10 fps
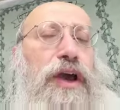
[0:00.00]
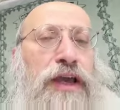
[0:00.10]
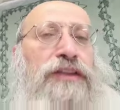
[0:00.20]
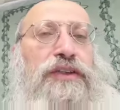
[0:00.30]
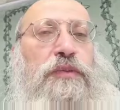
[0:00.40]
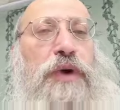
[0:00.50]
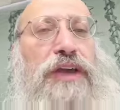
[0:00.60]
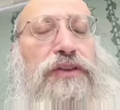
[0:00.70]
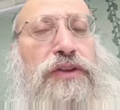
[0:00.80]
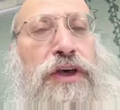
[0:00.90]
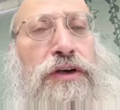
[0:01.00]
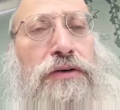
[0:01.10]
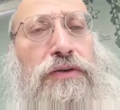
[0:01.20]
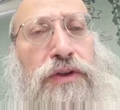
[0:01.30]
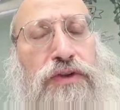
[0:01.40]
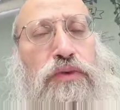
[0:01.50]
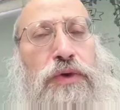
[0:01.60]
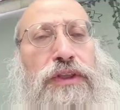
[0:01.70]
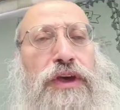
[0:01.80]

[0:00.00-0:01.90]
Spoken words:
and he spent there the 3